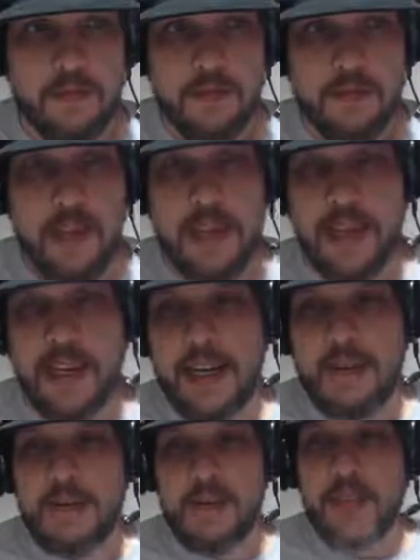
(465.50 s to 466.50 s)
Right, you got
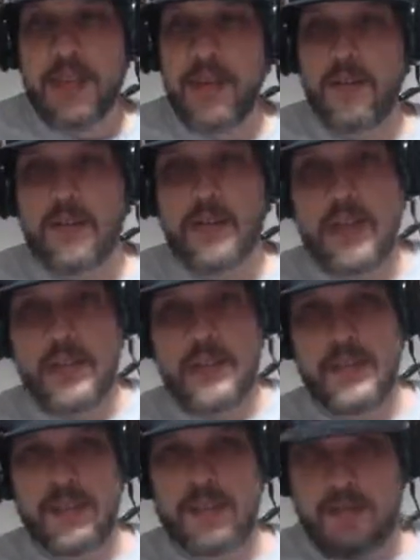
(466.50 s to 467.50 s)
to have some titles
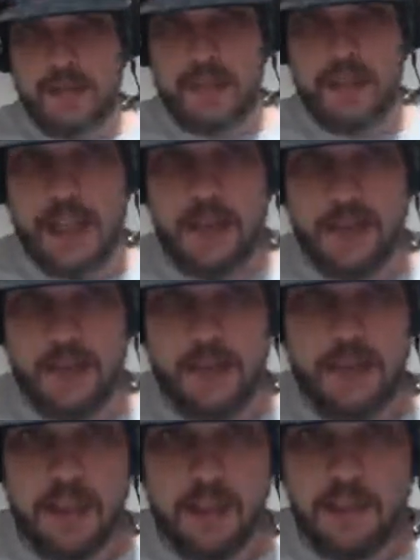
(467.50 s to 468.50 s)
stay on
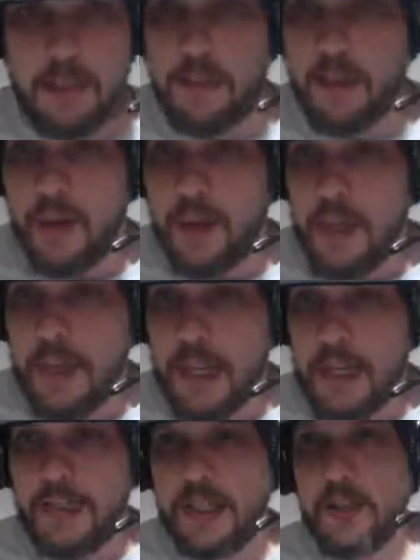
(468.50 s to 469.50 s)
the same people.
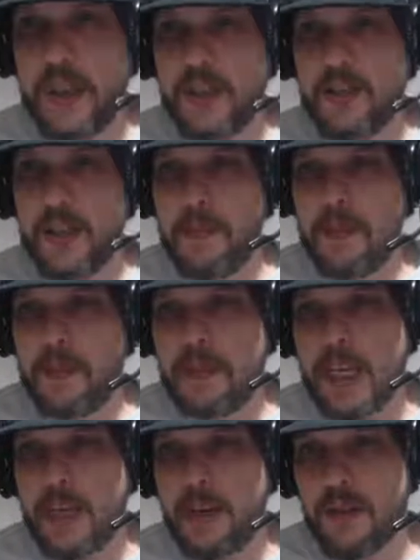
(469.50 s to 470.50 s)
SCU ain't dropping
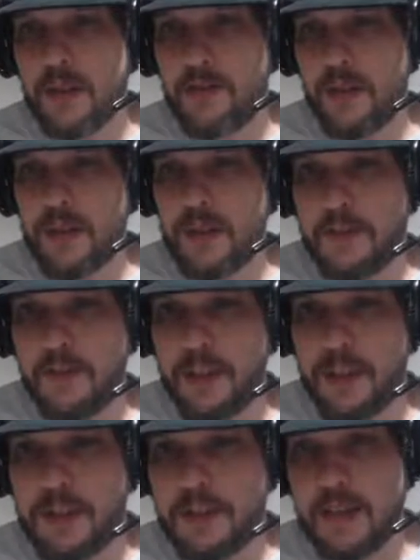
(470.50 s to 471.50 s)
those titles on the first
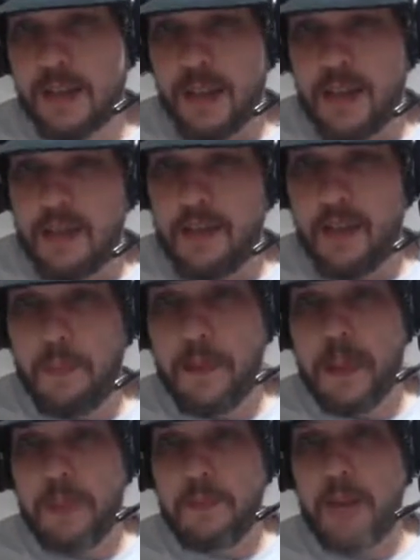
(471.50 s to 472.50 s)
defense. They'll
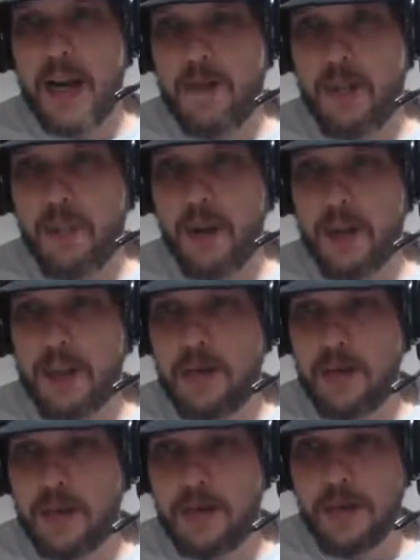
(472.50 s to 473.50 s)
pin Private Party.
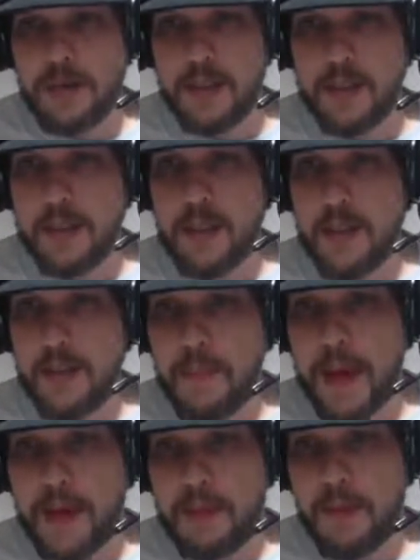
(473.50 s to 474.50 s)
Lucha Bros can stay on the
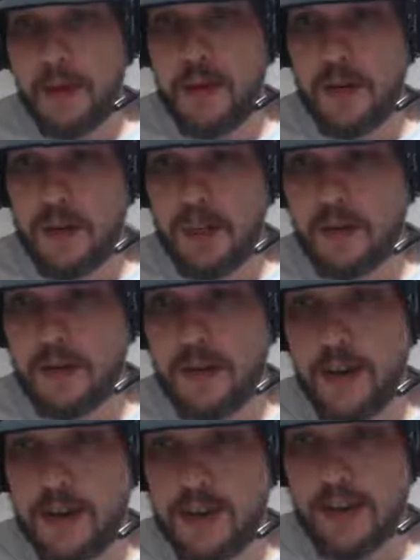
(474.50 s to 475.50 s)
back burner looking
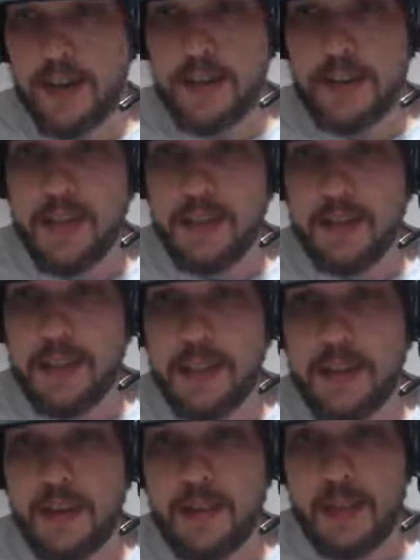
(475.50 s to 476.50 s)
strong until it's time to
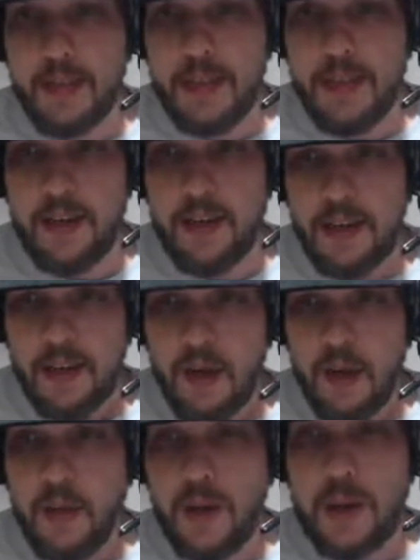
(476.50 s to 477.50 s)
heat them up again,
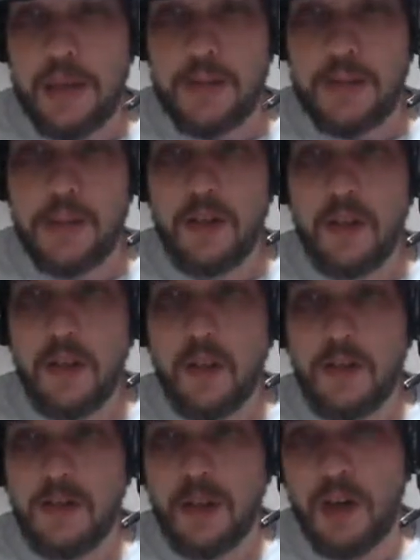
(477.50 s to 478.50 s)
while SCU
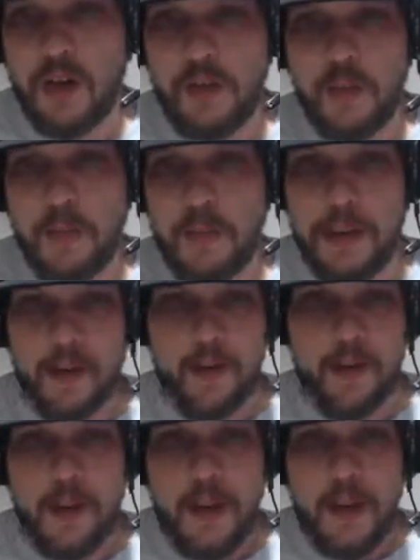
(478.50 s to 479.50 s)
moves on to bigger